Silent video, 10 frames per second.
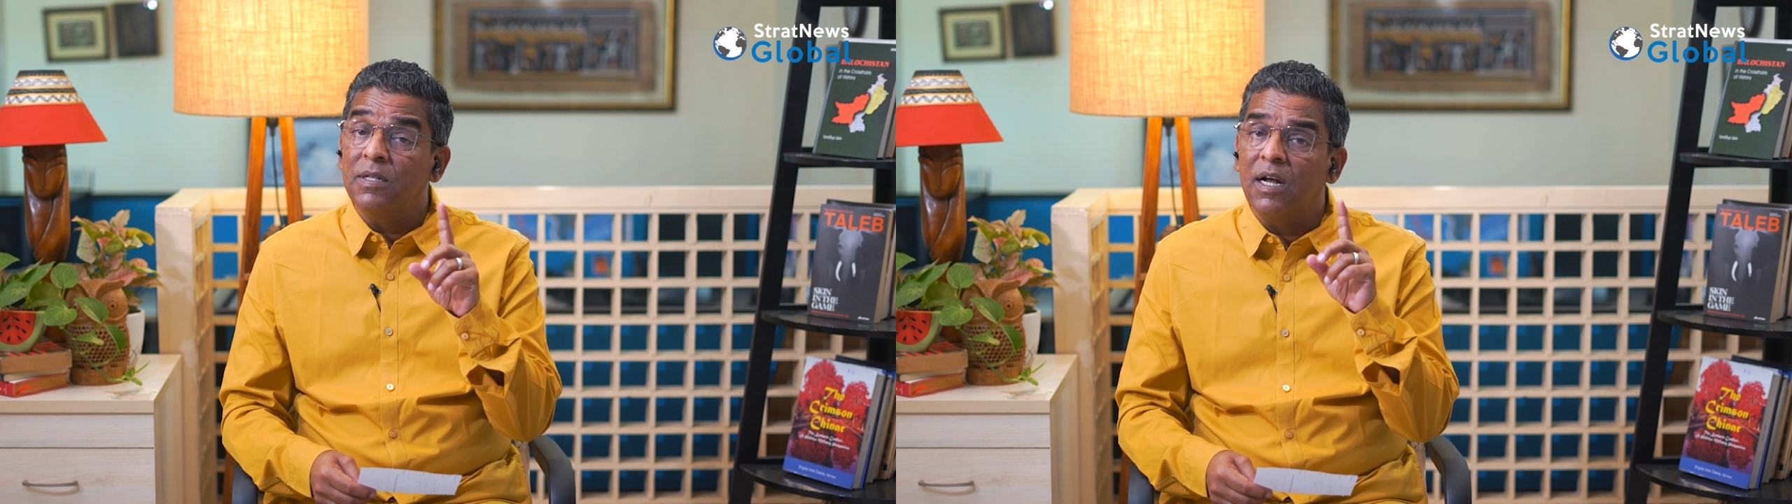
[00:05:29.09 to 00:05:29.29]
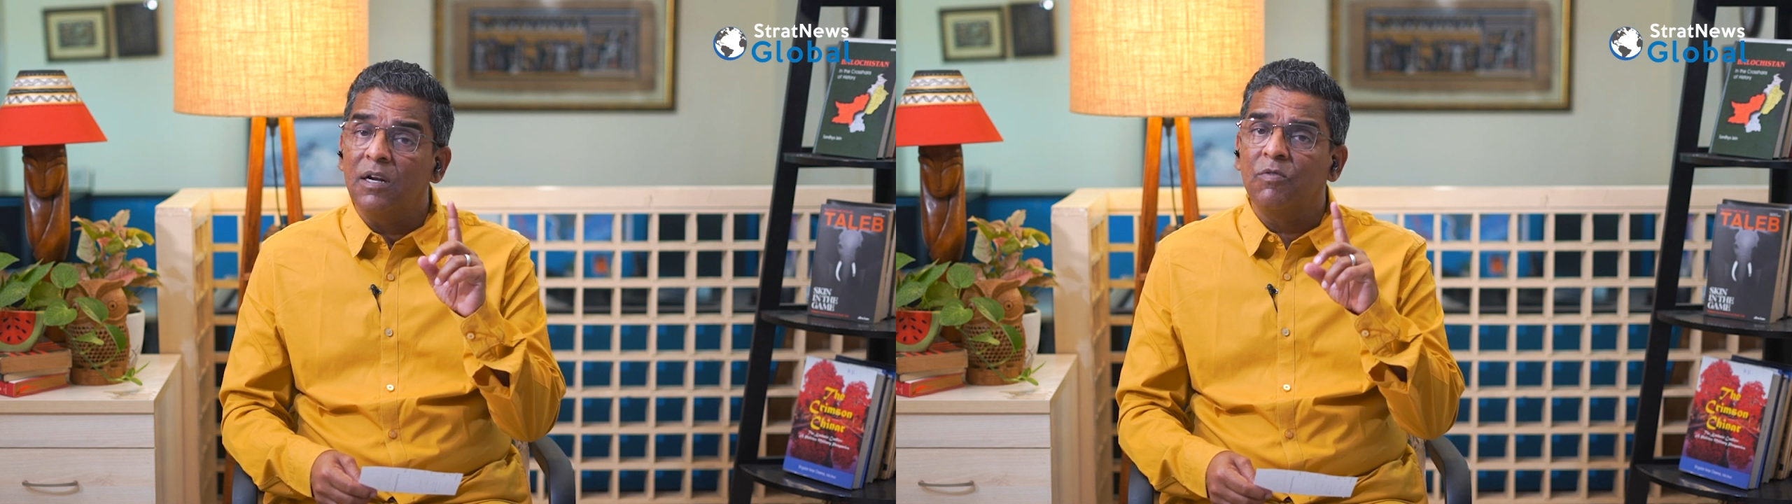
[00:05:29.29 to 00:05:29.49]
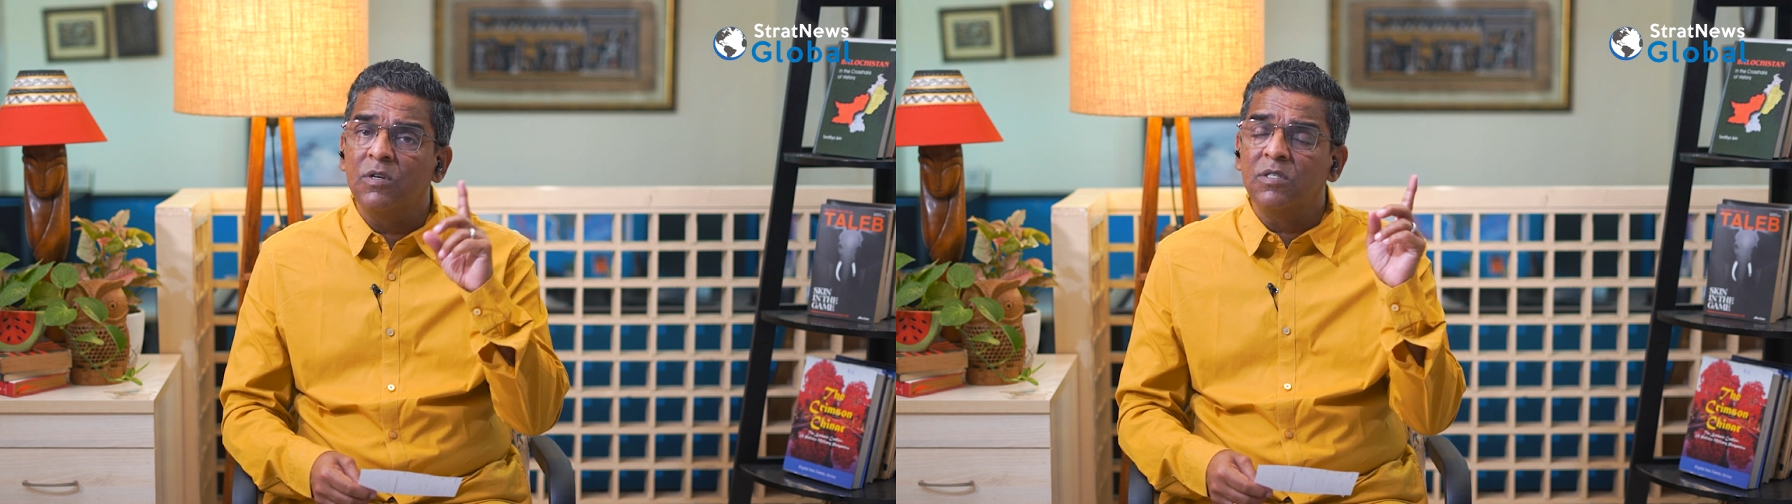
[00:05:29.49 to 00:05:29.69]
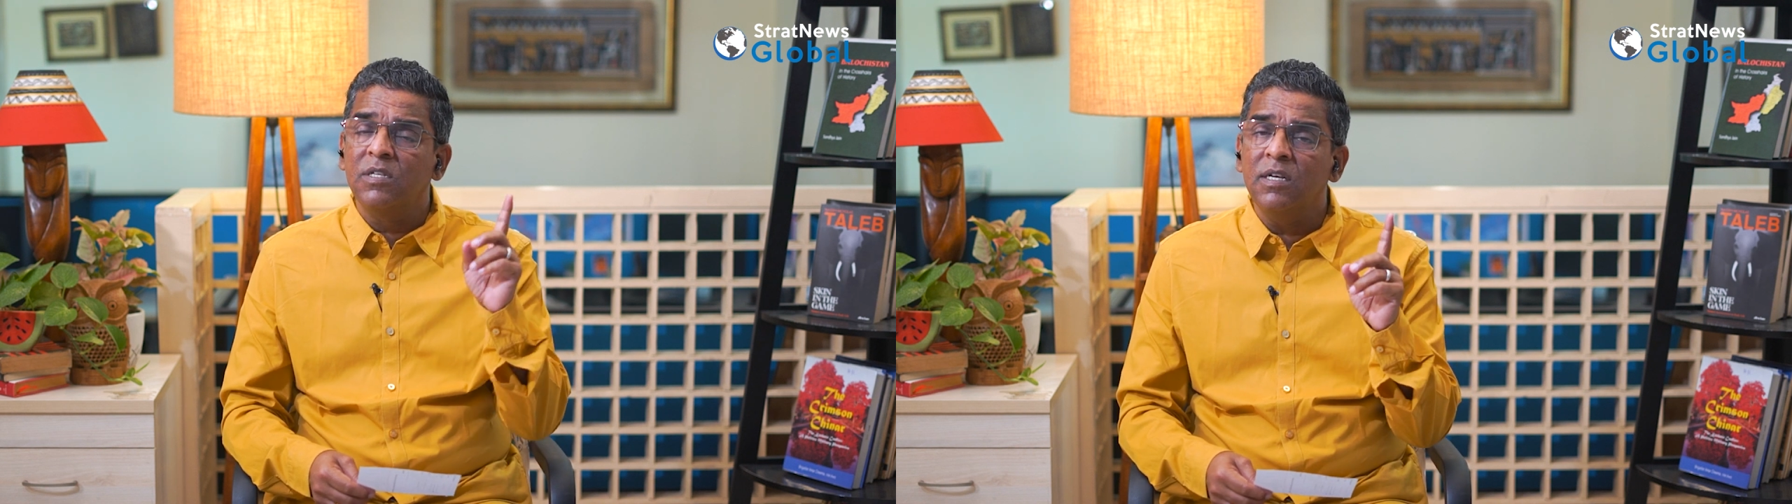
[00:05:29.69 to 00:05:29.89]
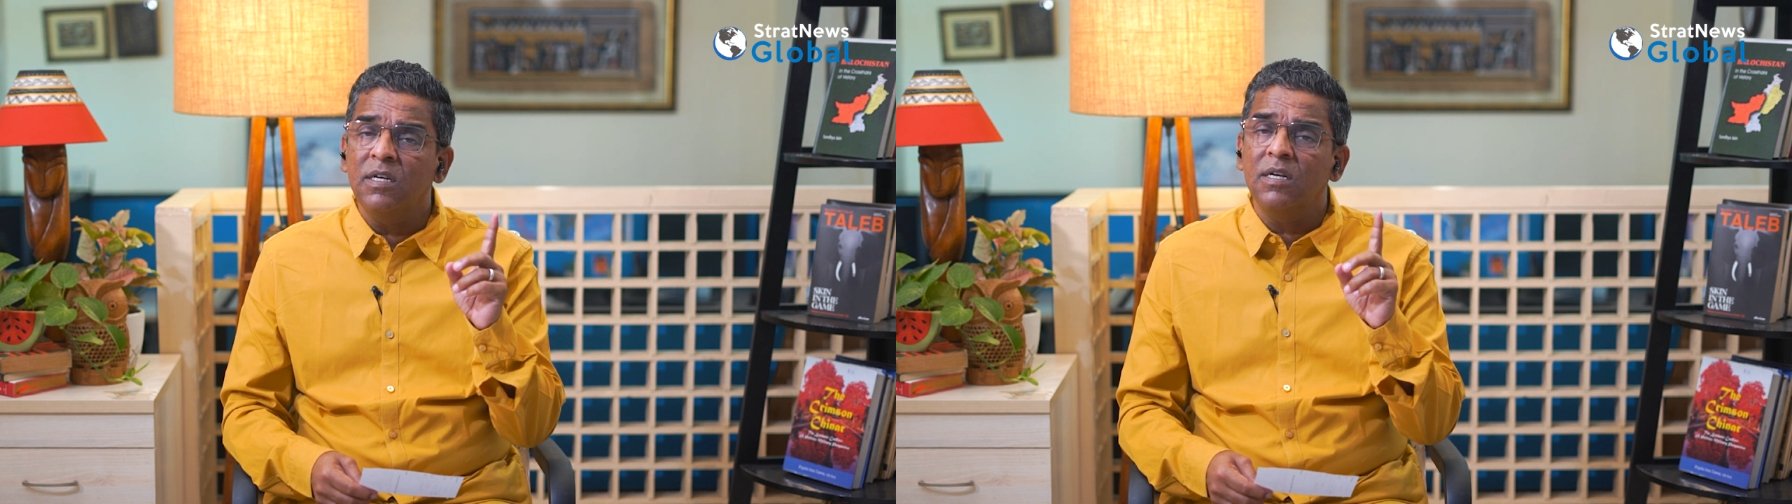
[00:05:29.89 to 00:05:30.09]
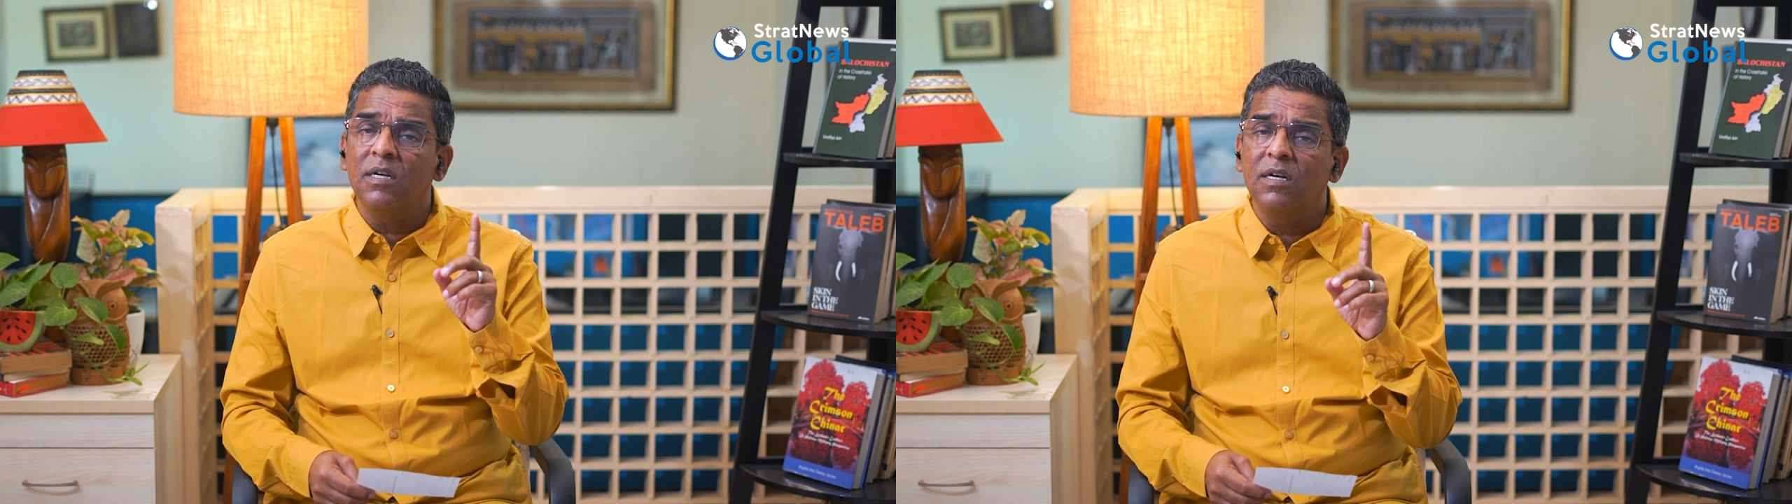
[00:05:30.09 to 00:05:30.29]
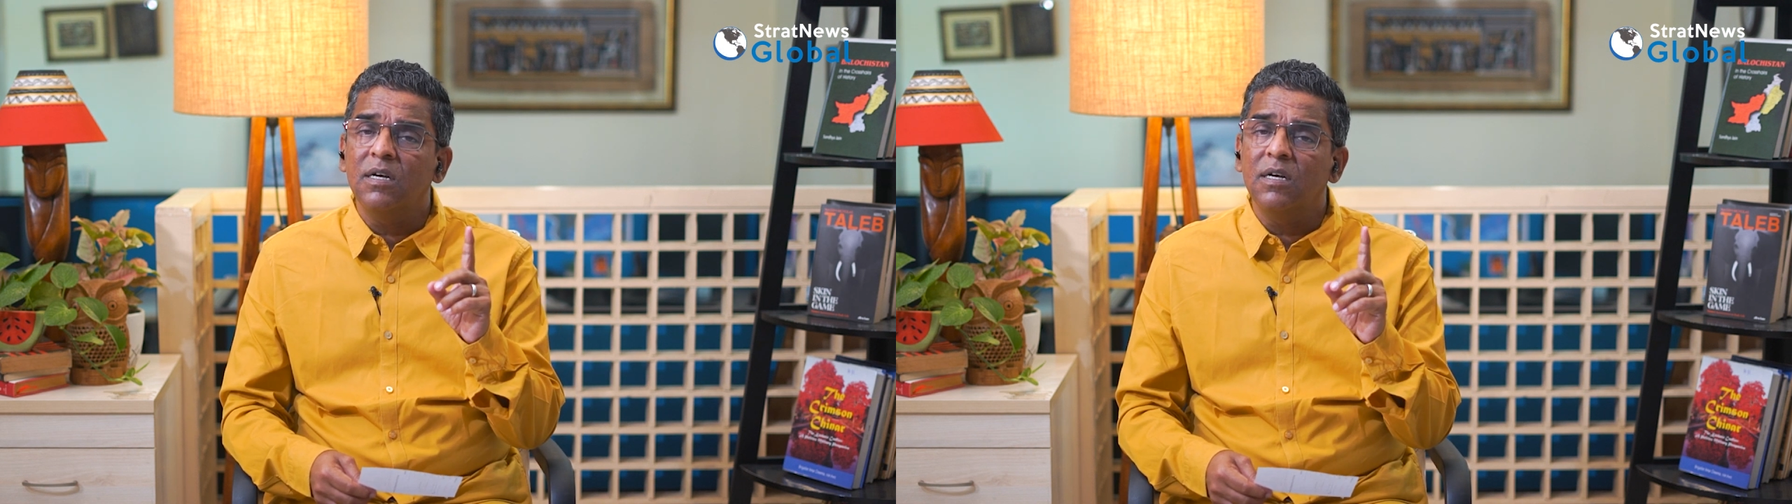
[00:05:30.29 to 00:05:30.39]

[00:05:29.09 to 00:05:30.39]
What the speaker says: that was the